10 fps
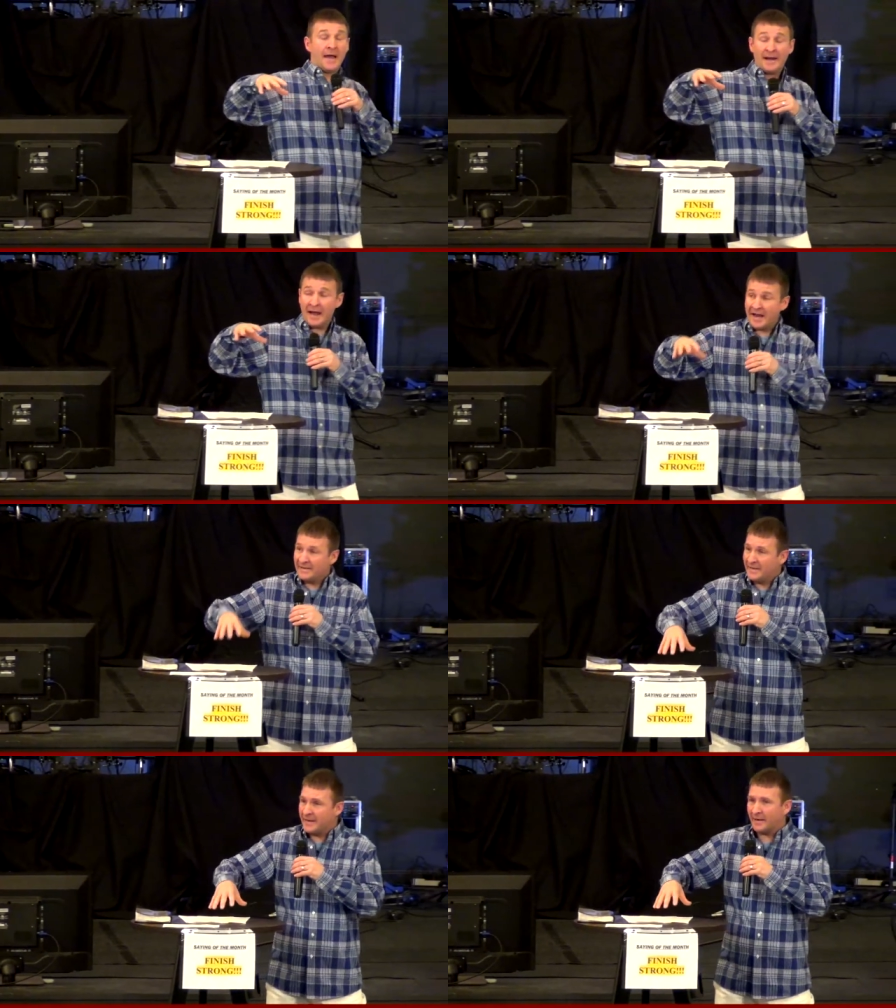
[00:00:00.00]
an
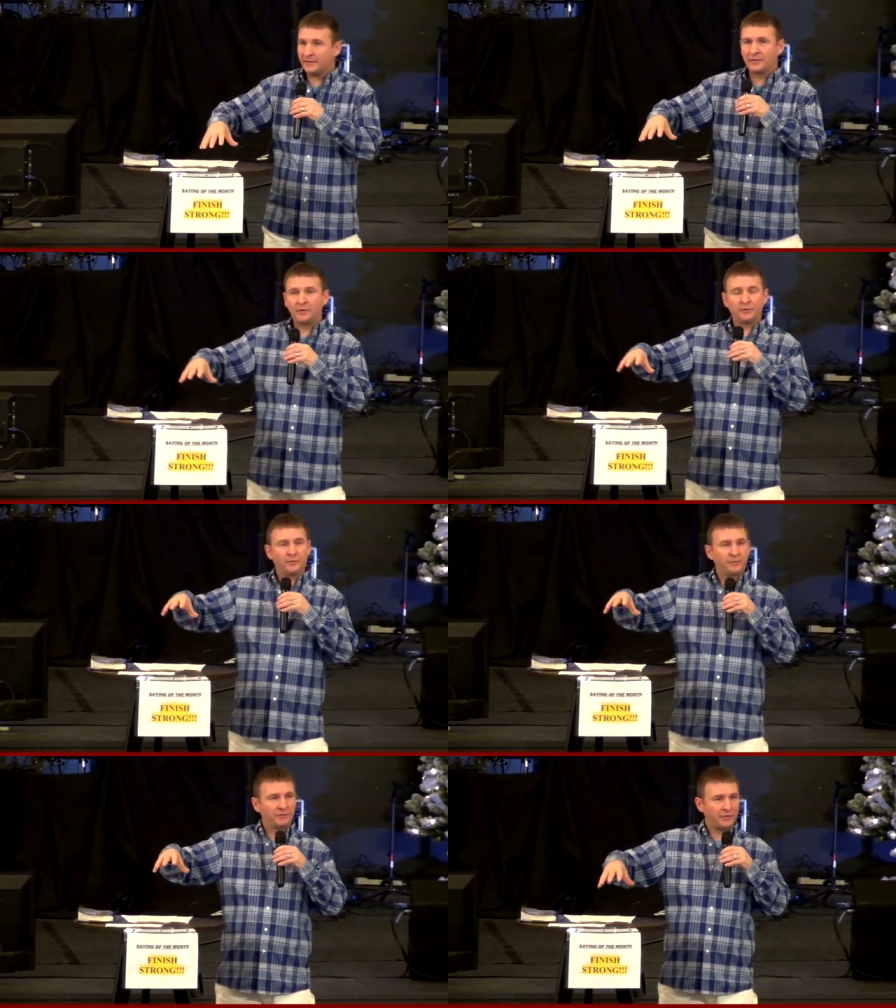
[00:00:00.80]
idea to,
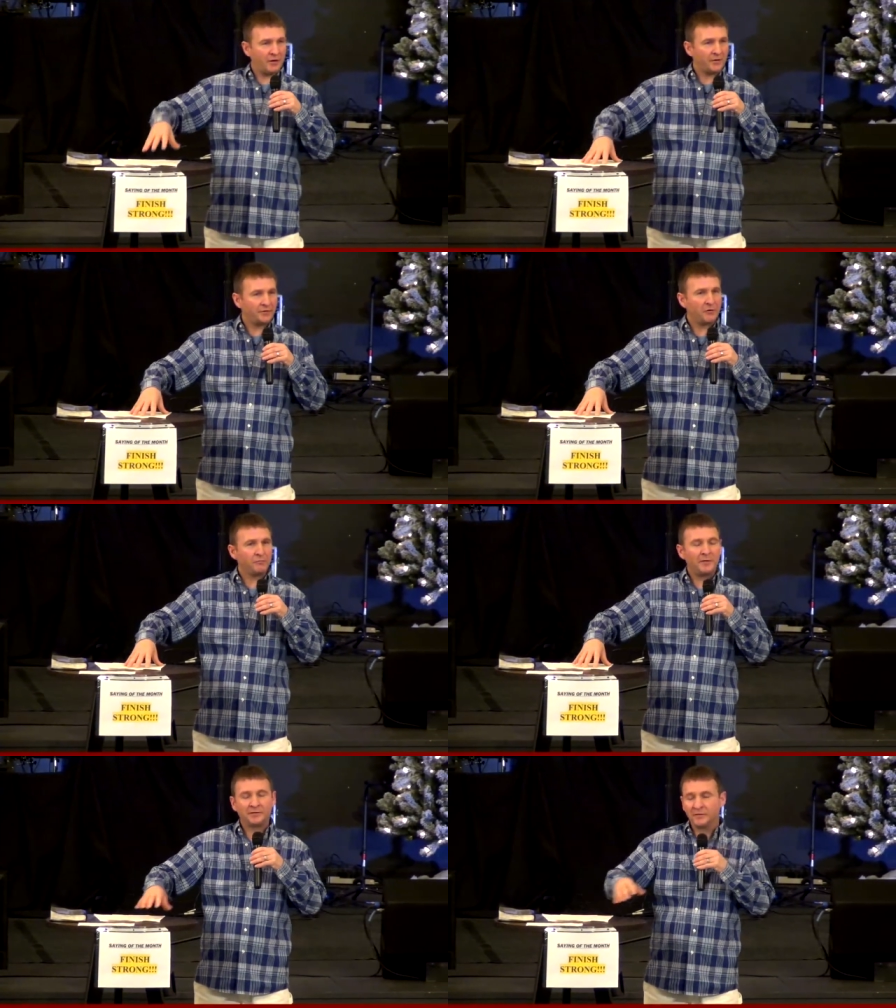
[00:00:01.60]
to start his own
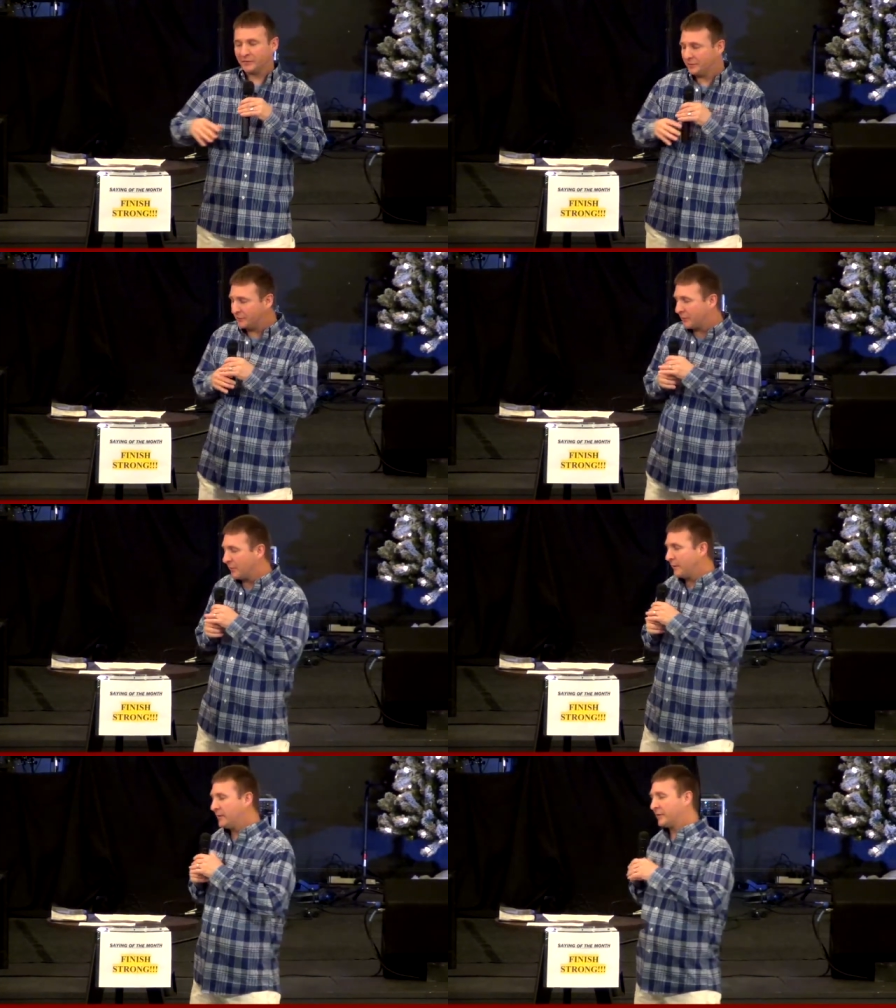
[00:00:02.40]
business. And so
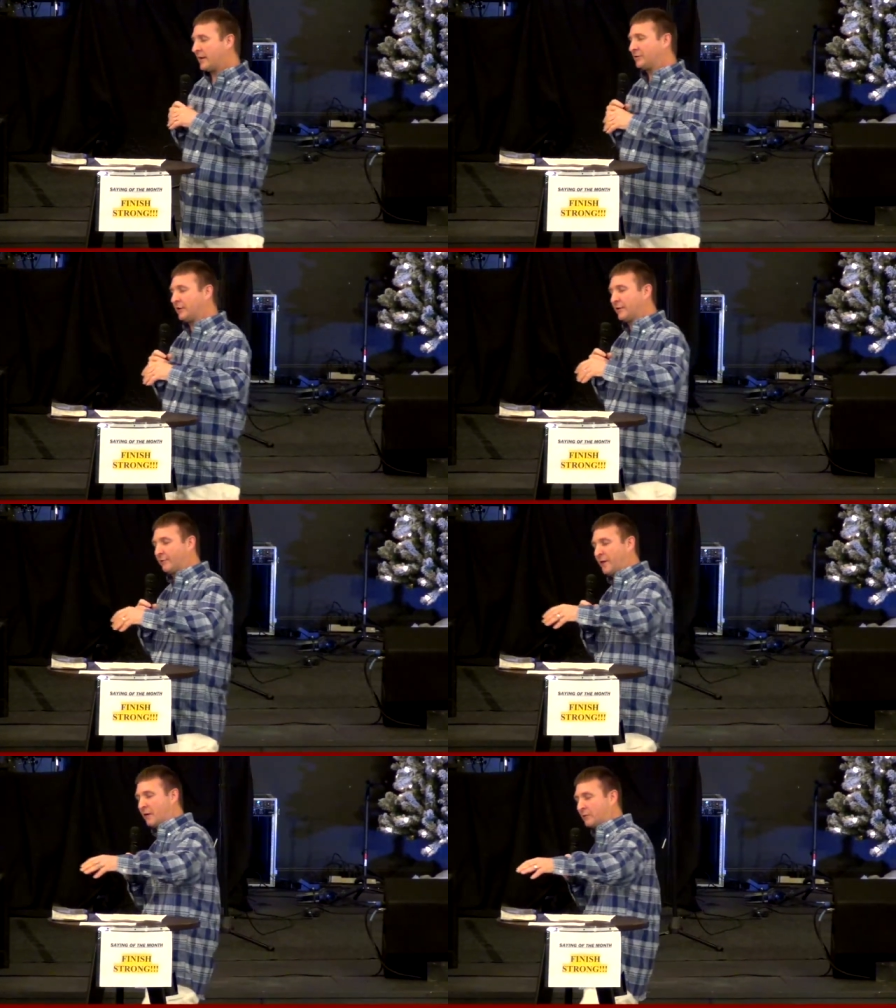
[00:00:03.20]
he is actually the
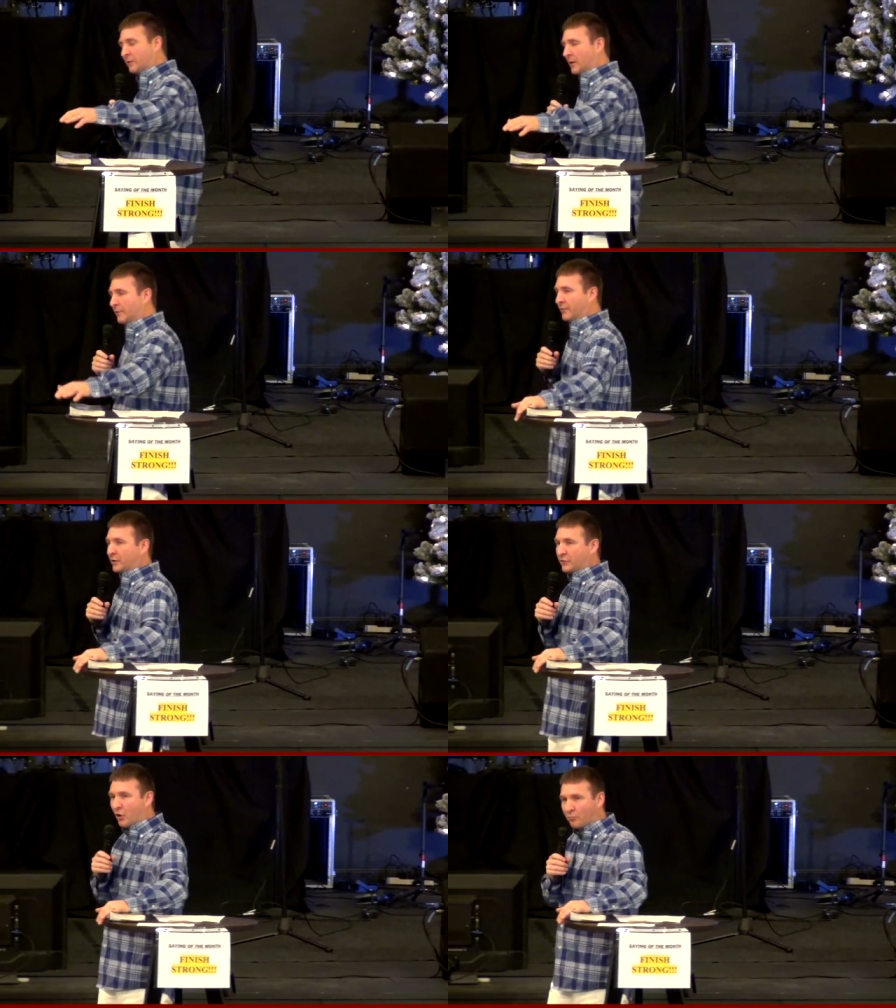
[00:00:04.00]
founder of uh,
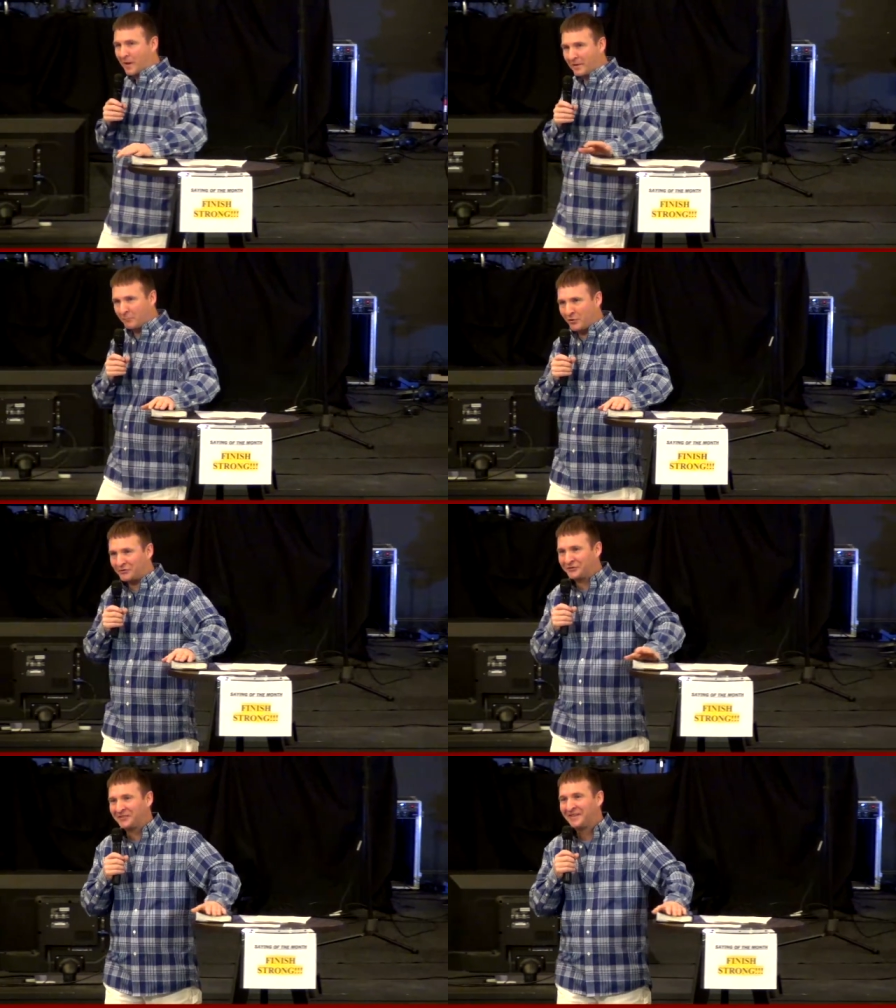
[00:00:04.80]
Tall Pine
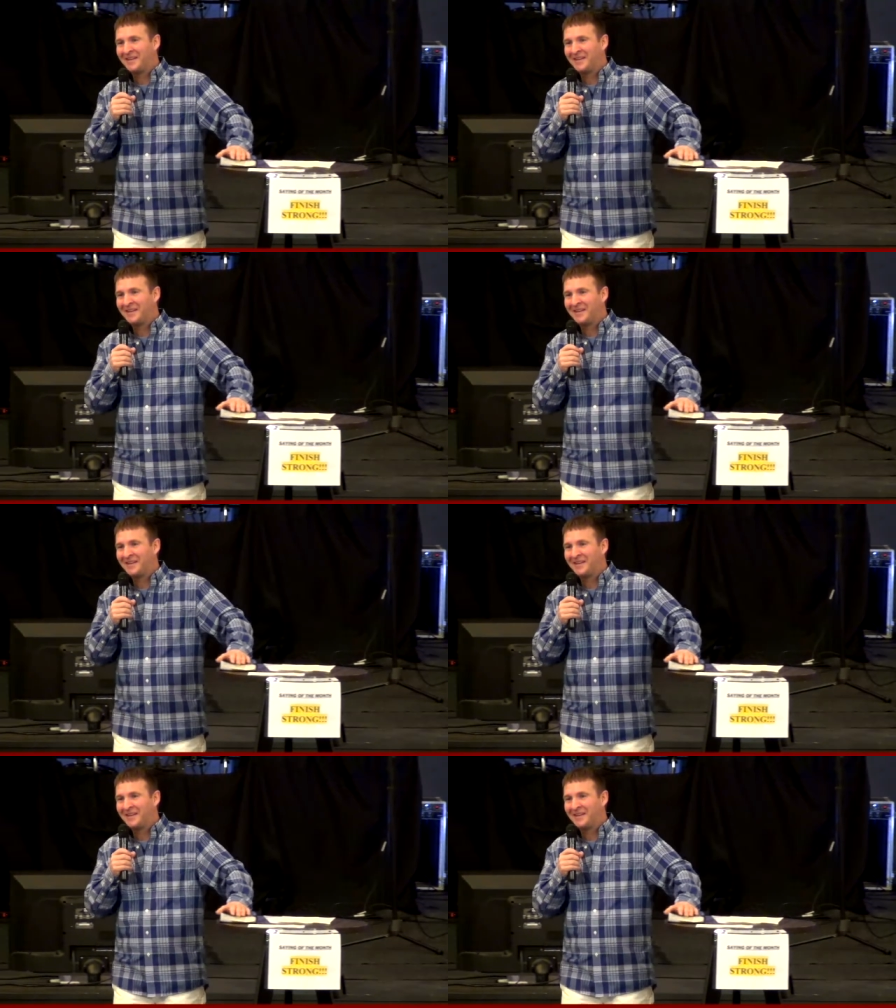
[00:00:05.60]
Books.